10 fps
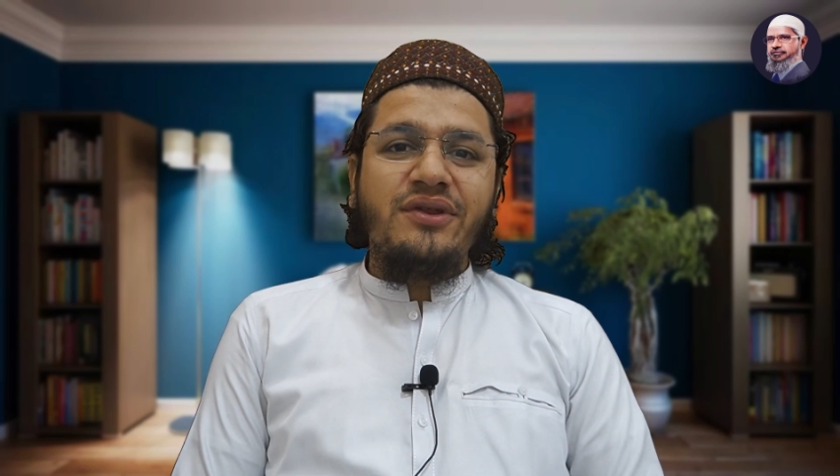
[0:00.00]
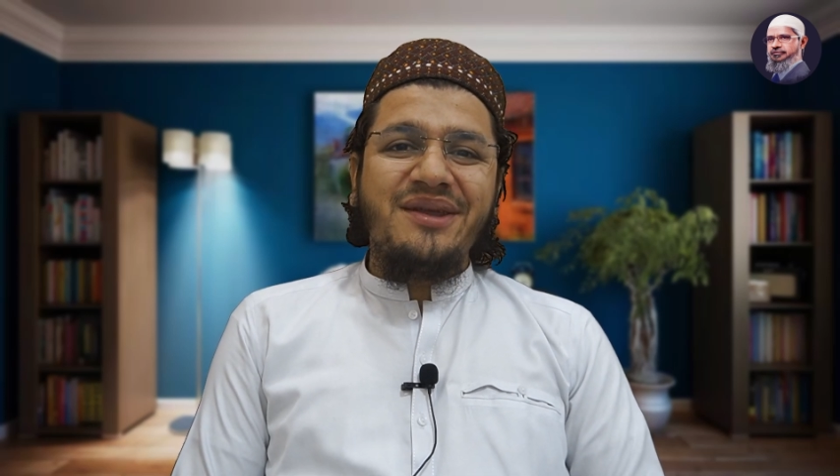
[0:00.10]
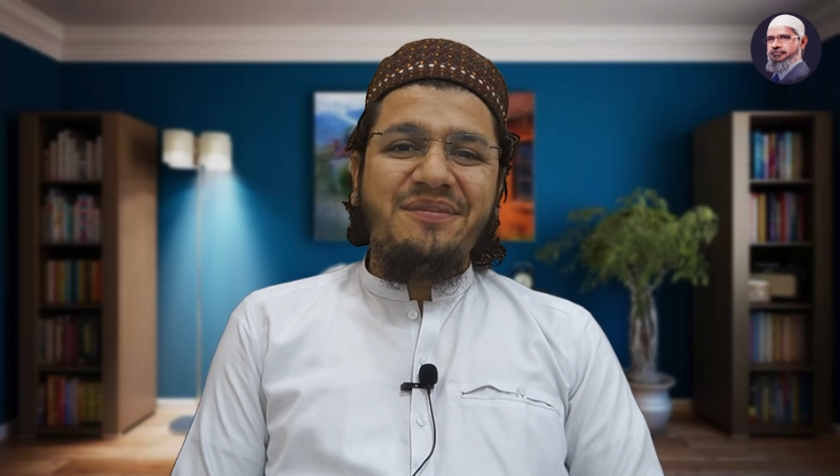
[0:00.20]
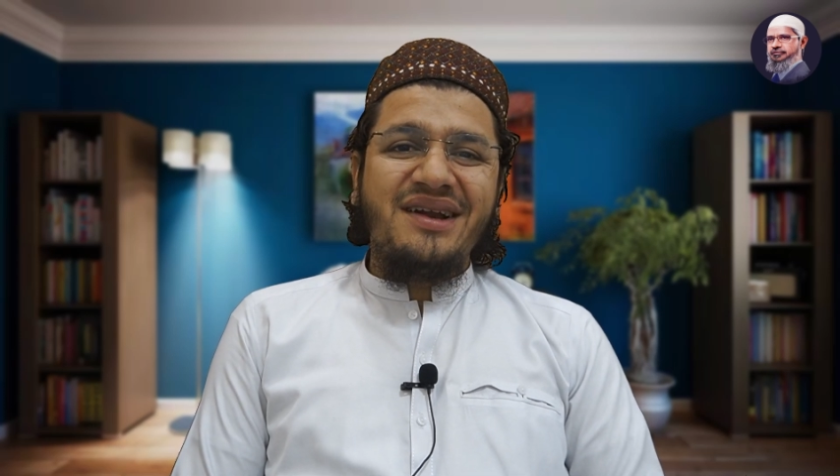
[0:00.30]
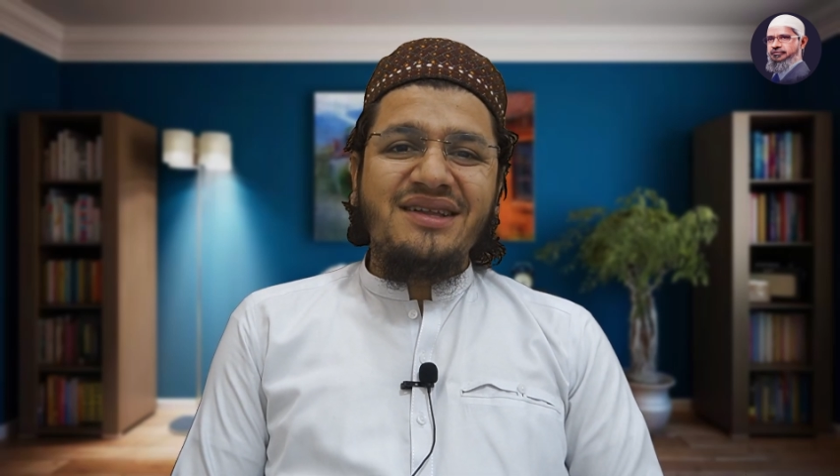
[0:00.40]
The
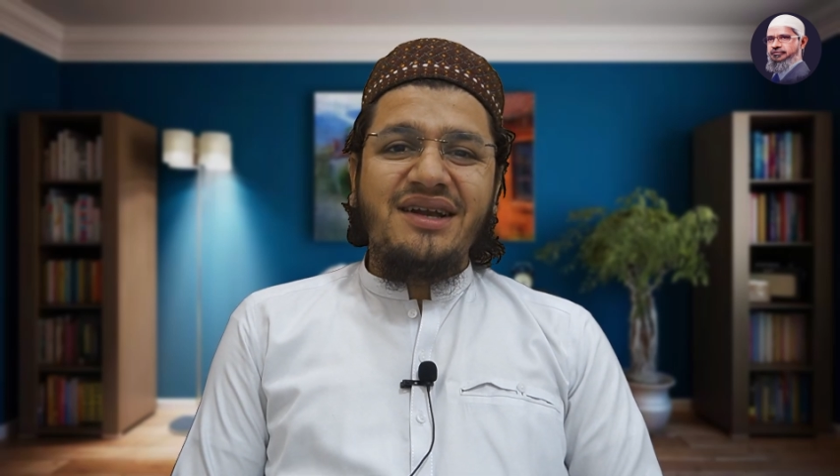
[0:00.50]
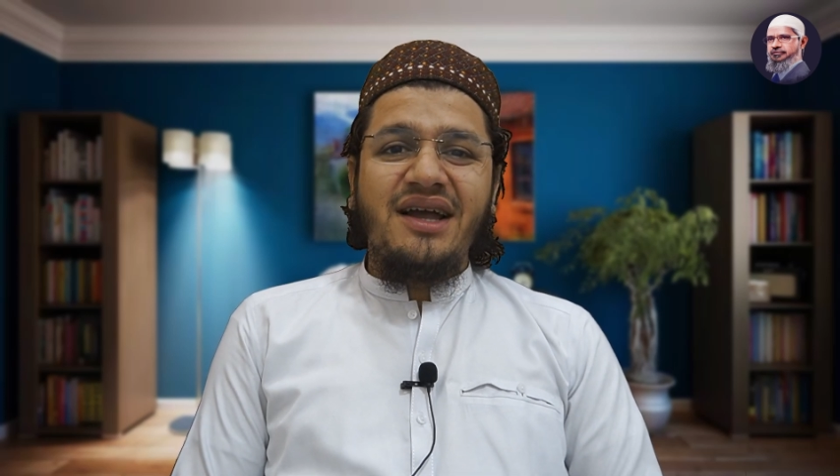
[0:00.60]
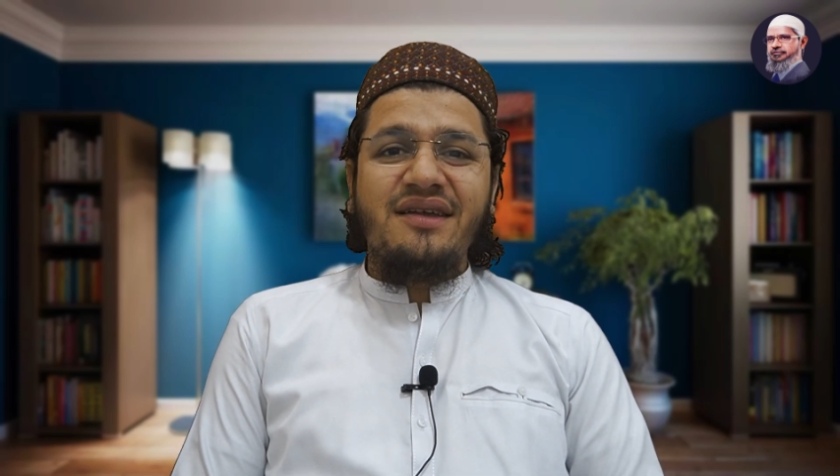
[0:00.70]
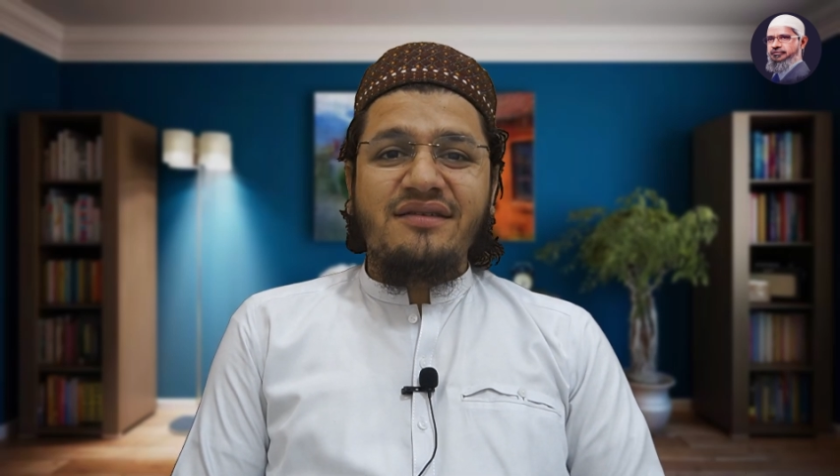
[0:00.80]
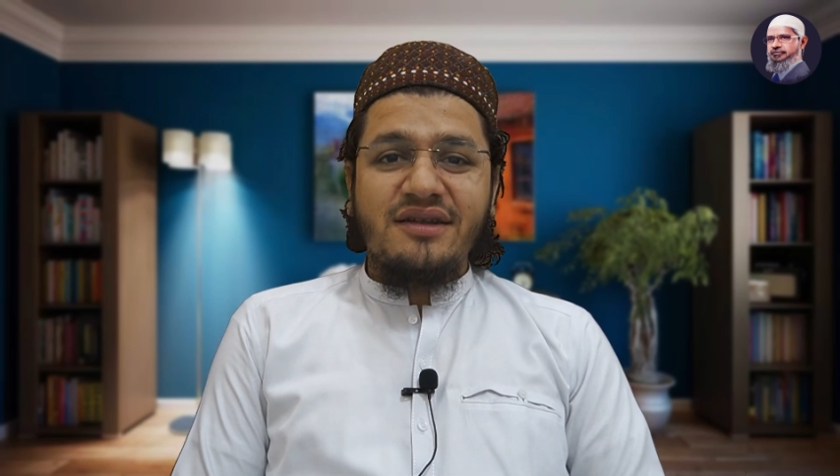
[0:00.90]
brother
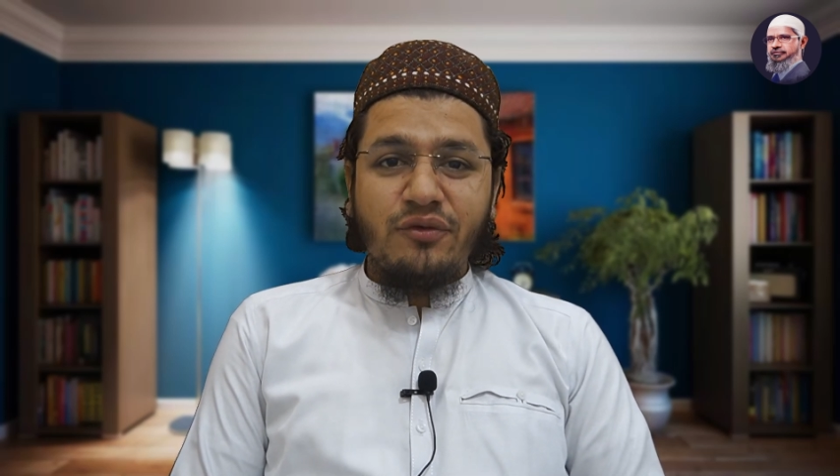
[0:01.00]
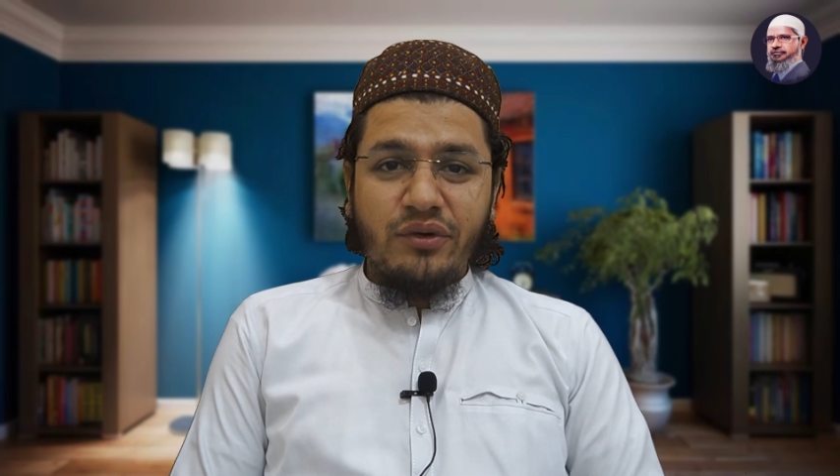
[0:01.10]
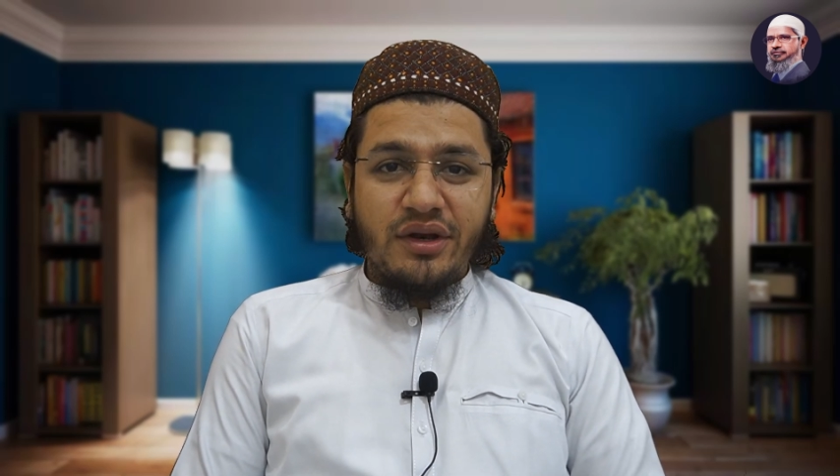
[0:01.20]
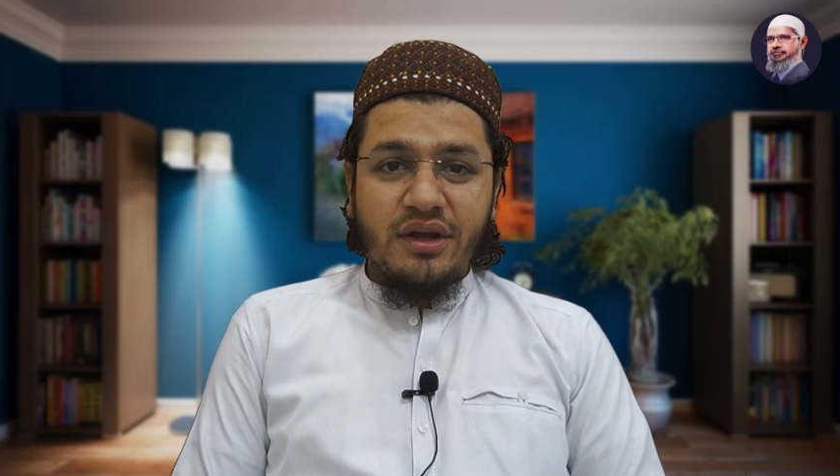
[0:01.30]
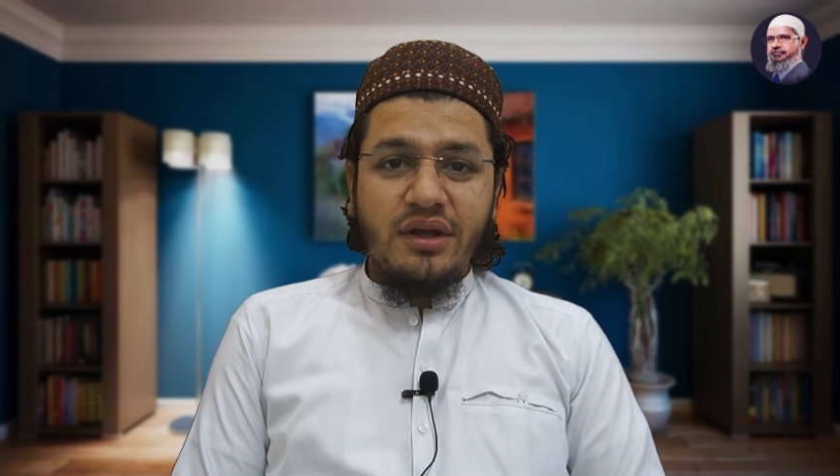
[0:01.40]
asked a
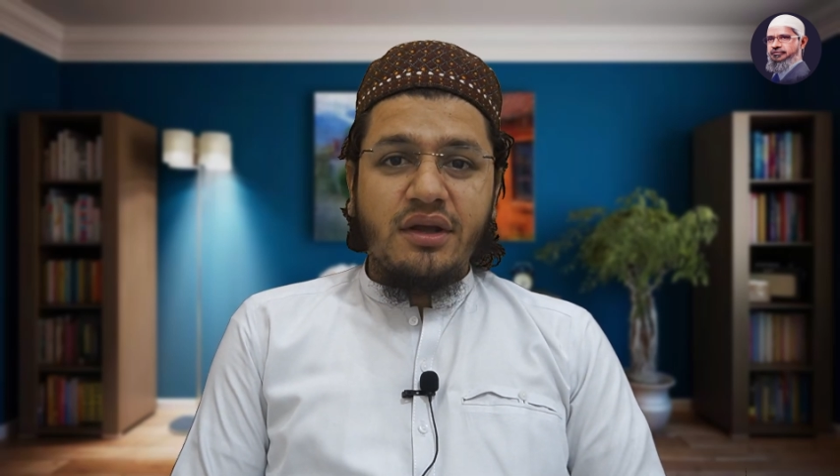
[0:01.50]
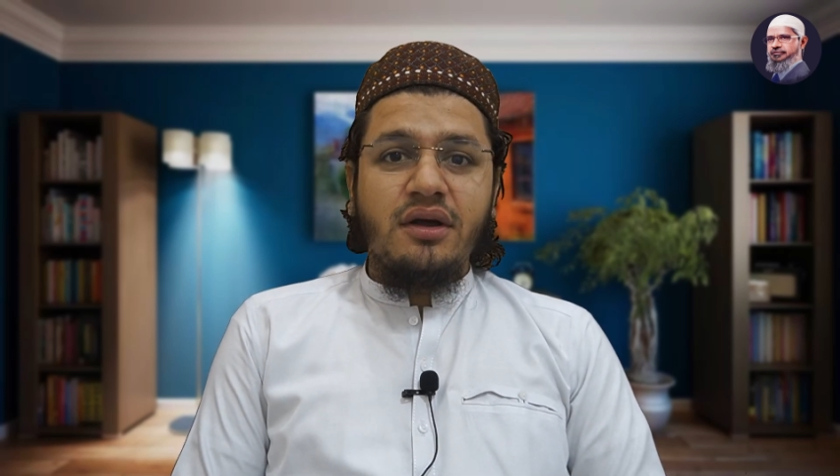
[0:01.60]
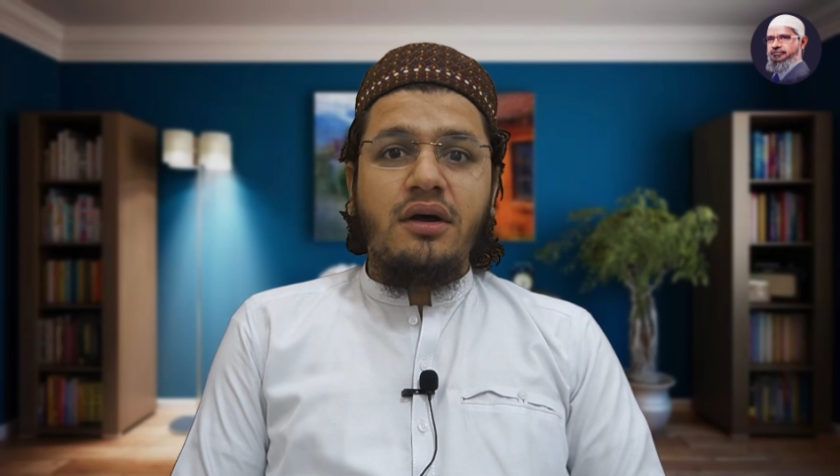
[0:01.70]
very